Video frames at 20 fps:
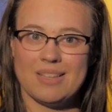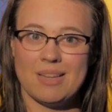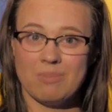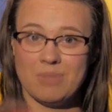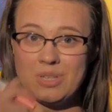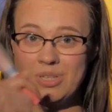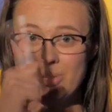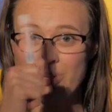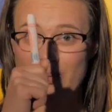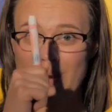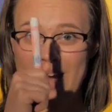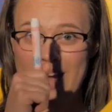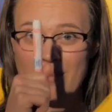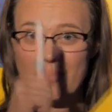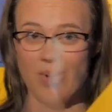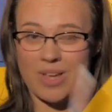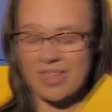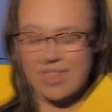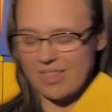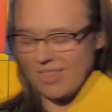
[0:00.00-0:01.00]
something to
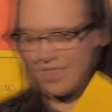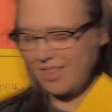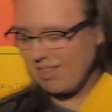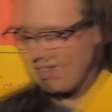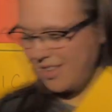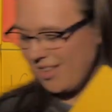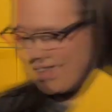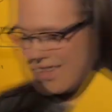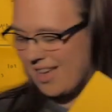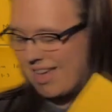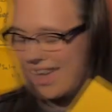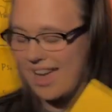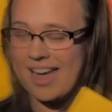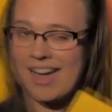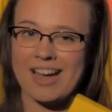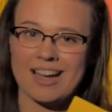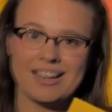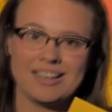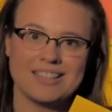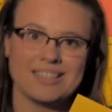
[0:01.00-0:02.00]
write with,
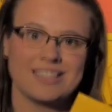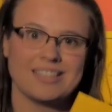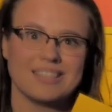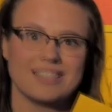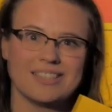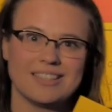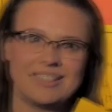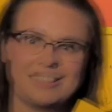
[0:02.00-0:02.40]
and